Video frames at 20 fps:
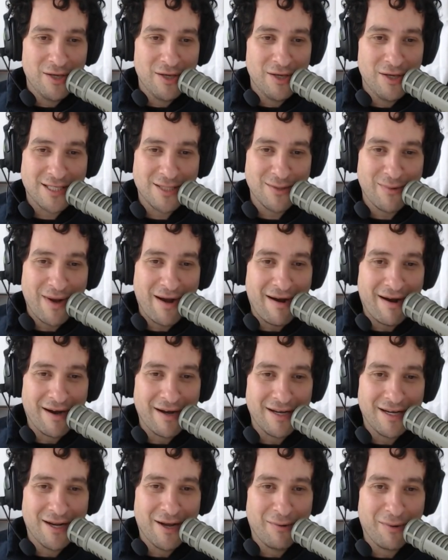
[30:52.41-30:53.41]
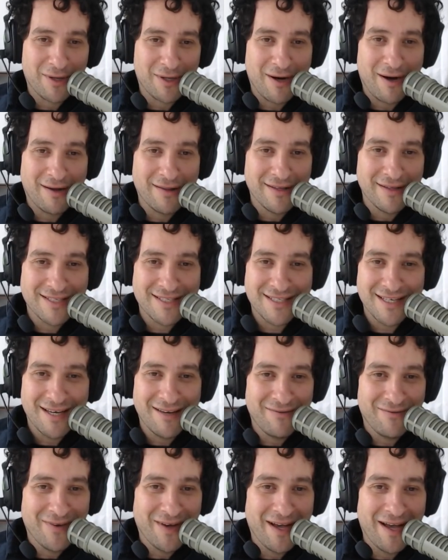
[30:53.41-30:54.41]
like to wear it, regardless
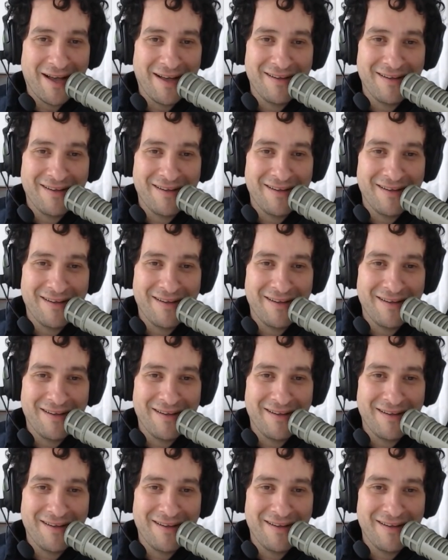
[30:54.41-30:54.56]
of